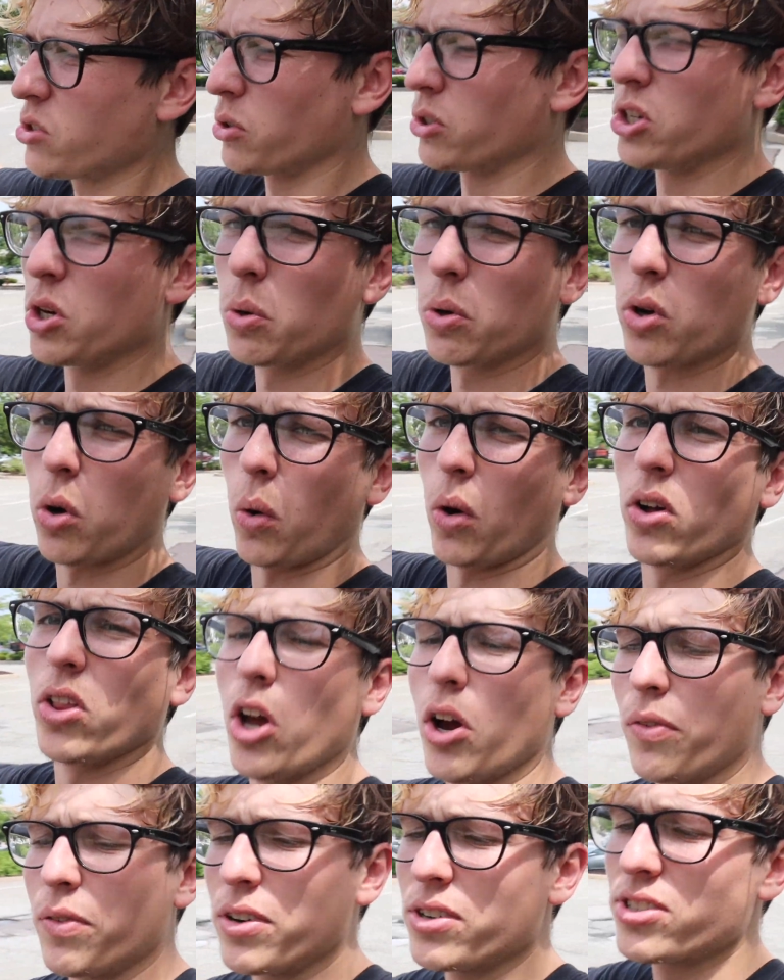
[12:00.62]
or new
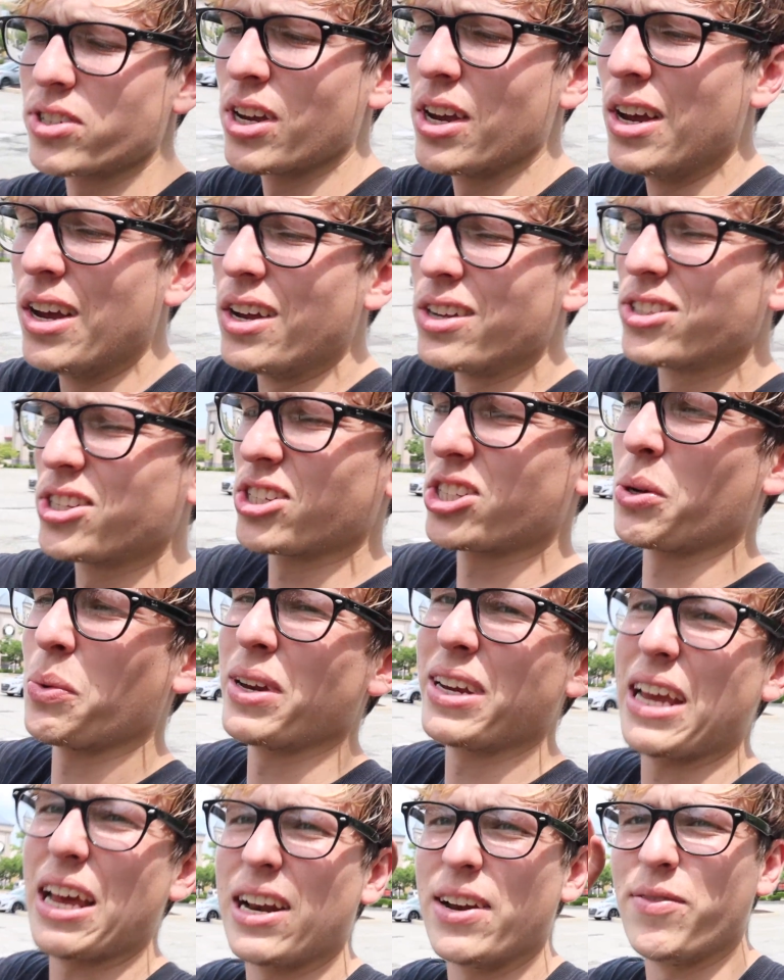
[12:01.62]
coilovers, just so we
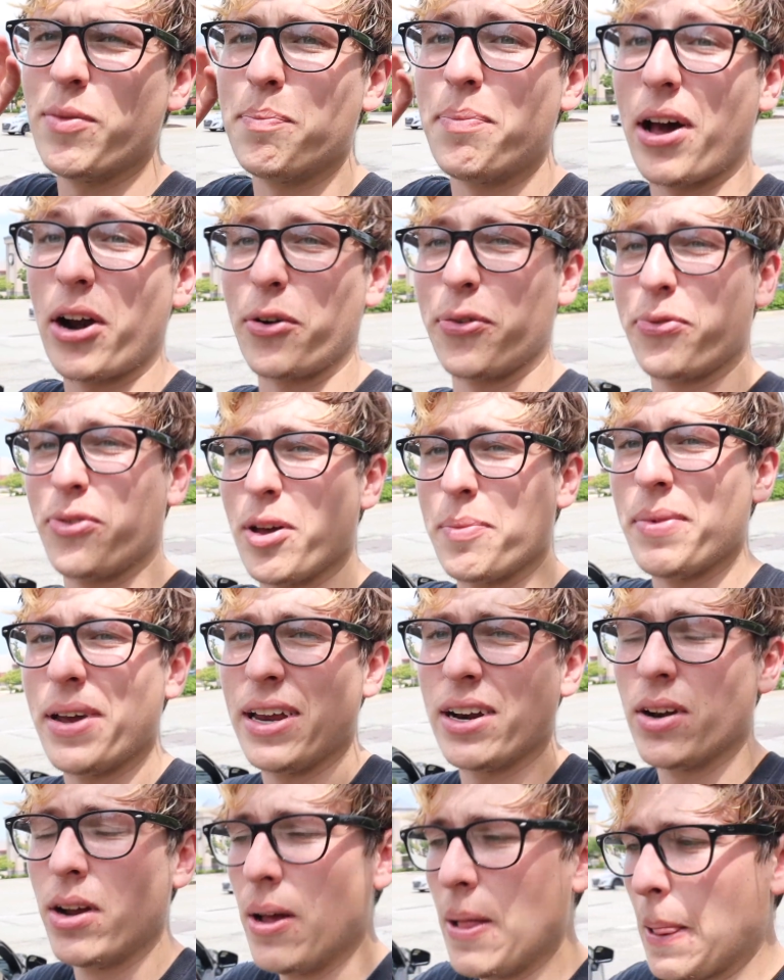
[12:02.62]
can get even better
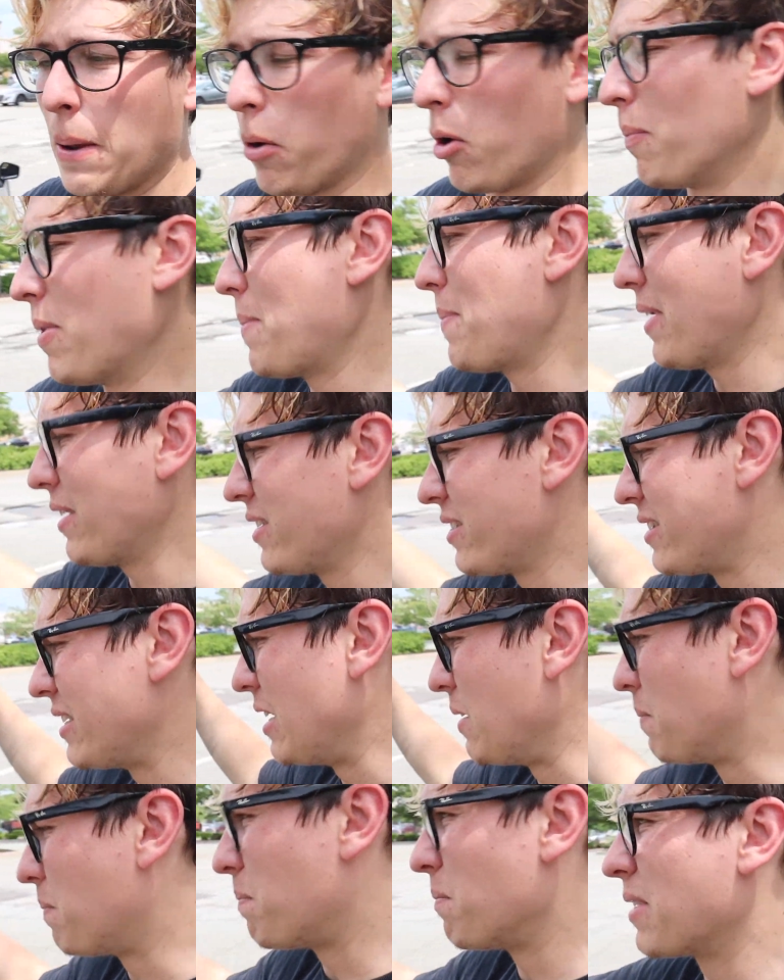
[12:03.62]
fitment, or maybe I just
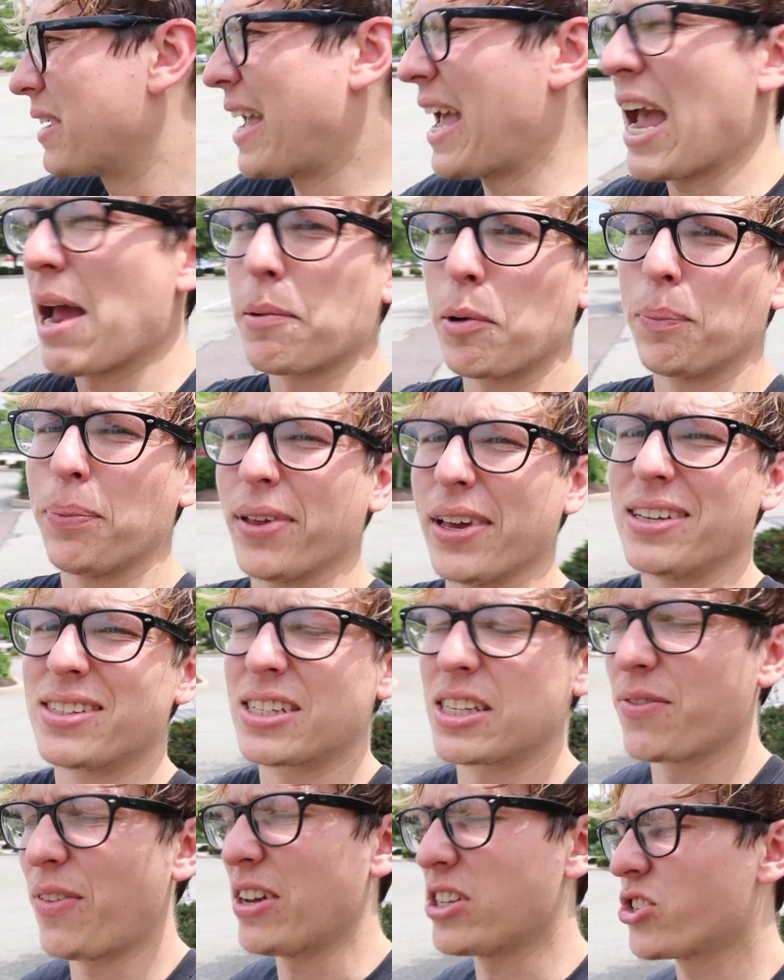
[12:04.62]
need camber plates,
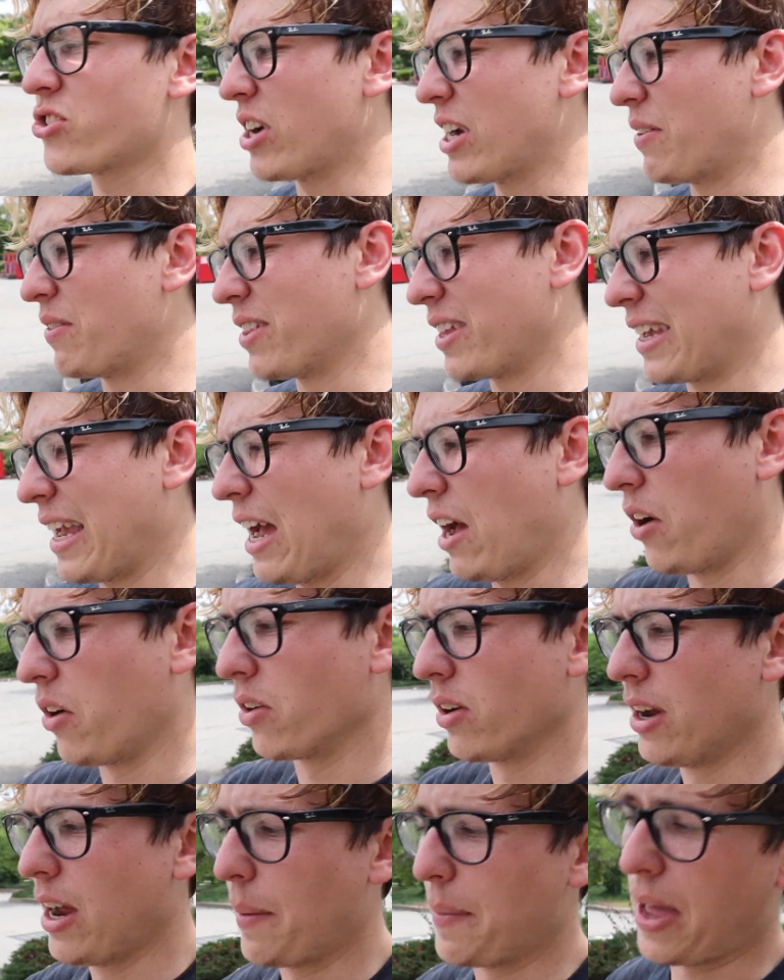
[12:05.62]
because if I straighten everything out,
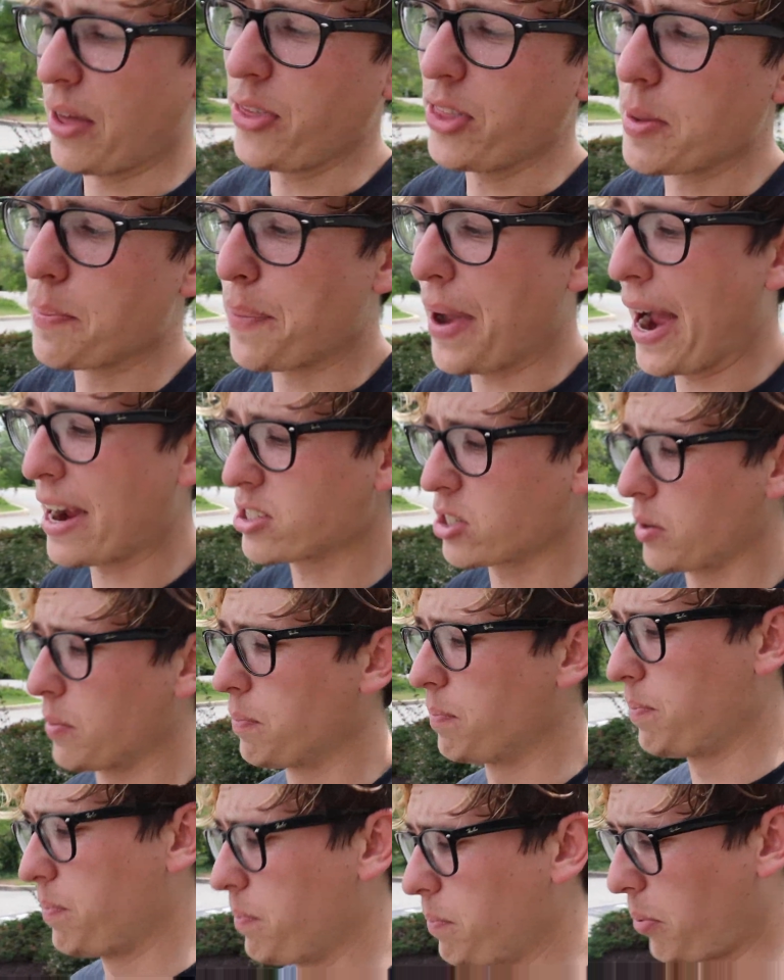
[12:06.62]
I mean, I think the backs are
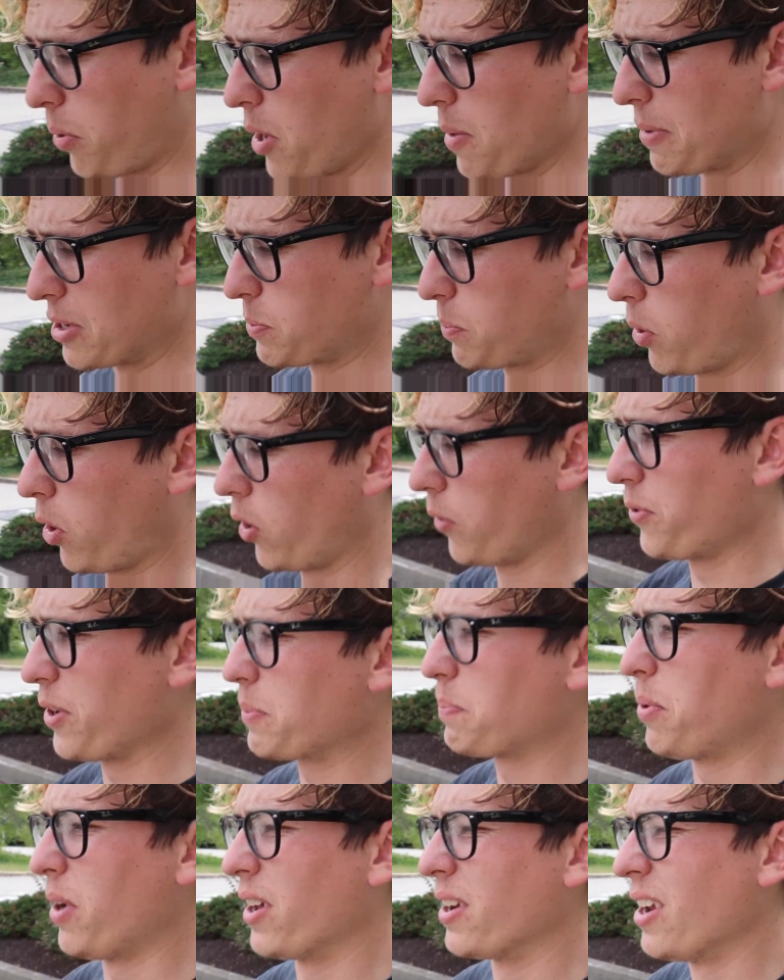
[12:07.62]
pretty much
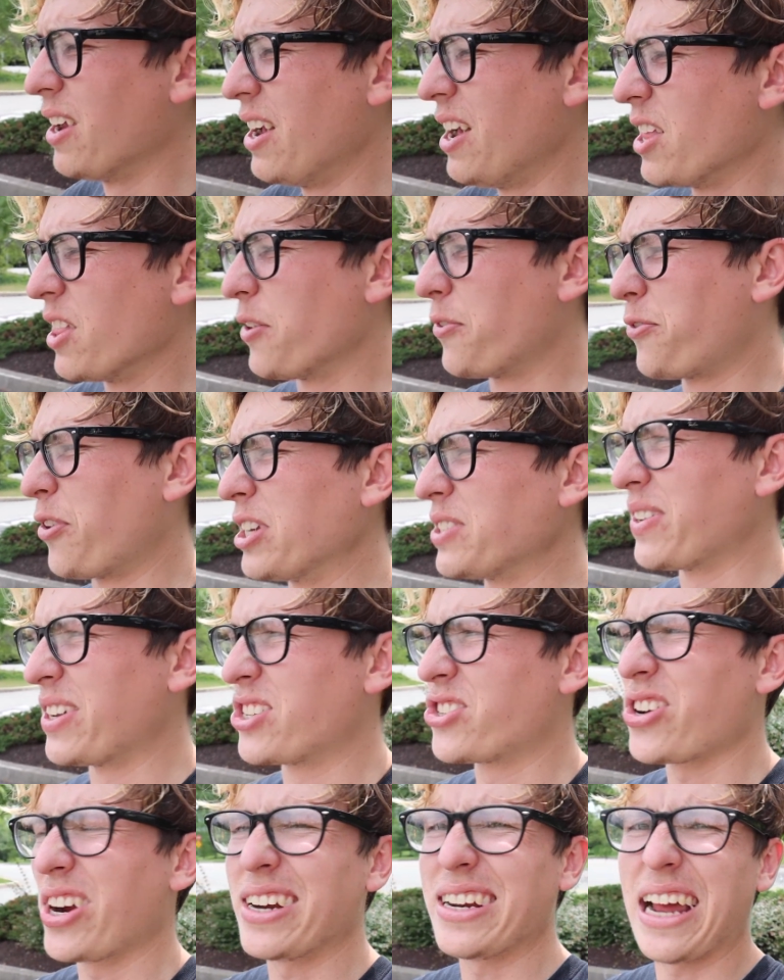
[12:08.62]
perfect, but the fronts, if I
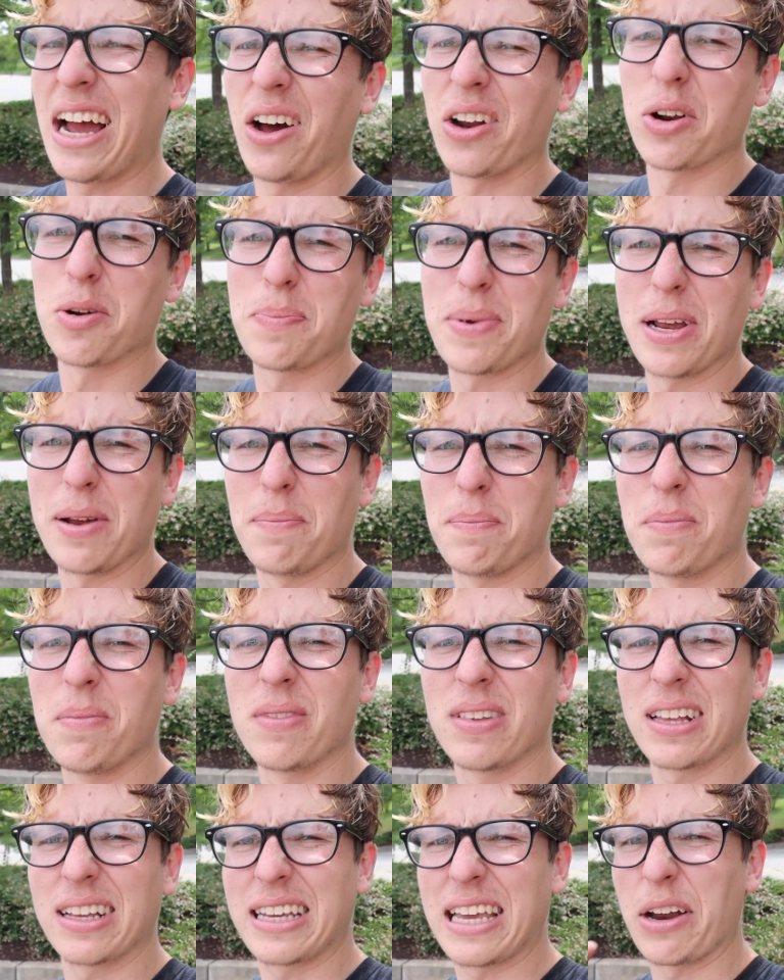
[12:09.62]
straighten out, it'd be
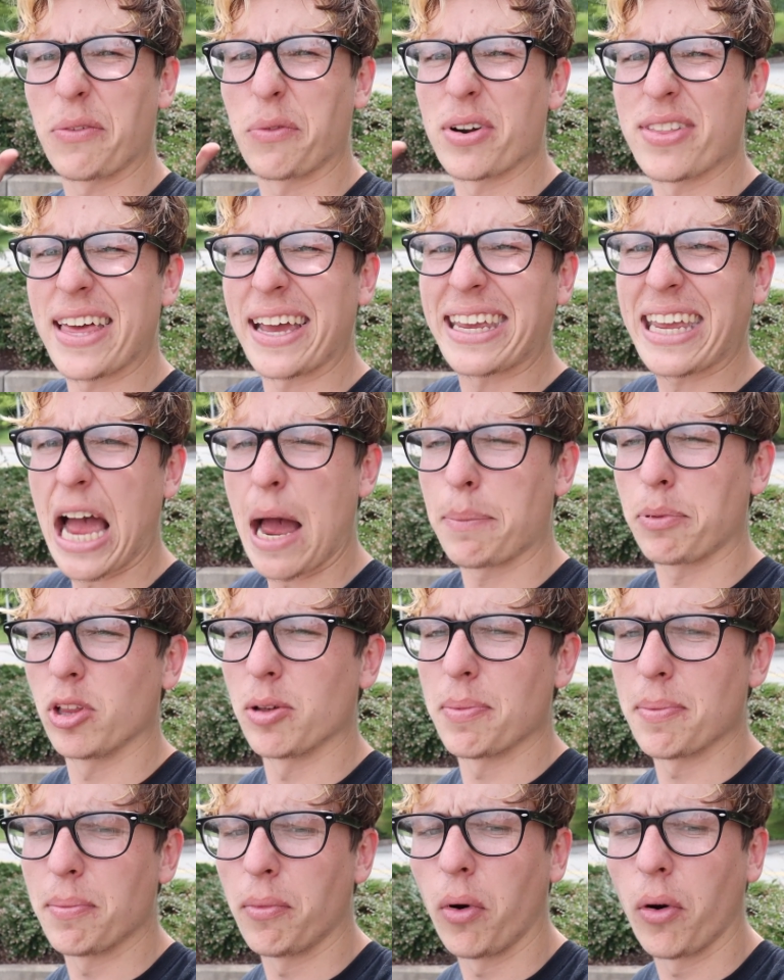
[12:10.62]
get rid of that gap a
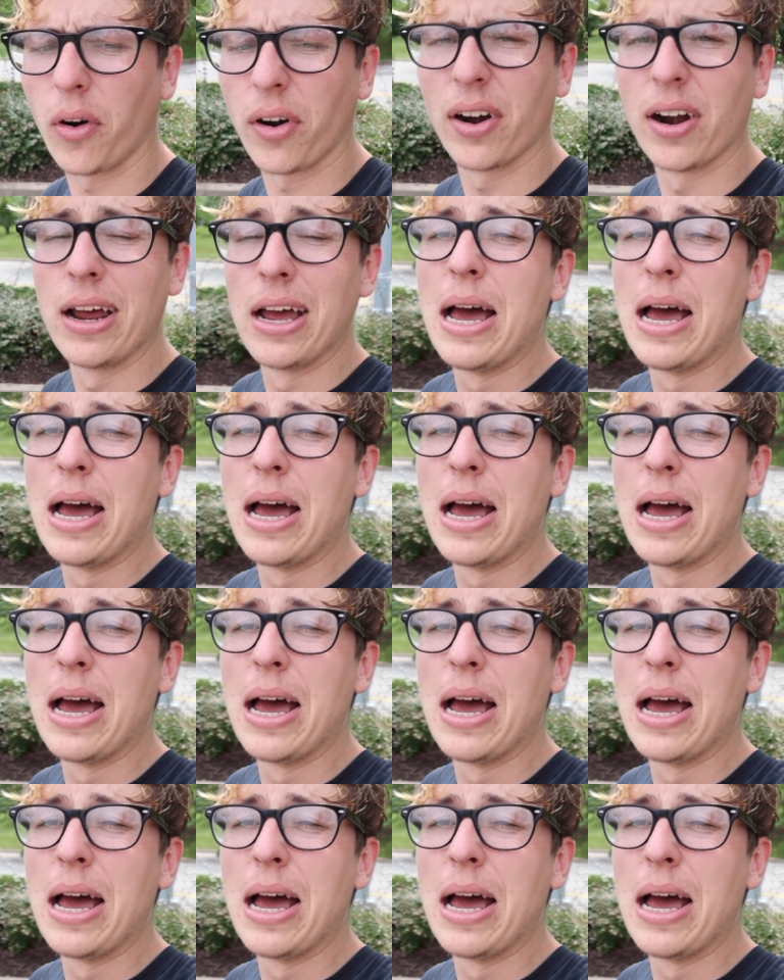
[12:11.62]
little bit more.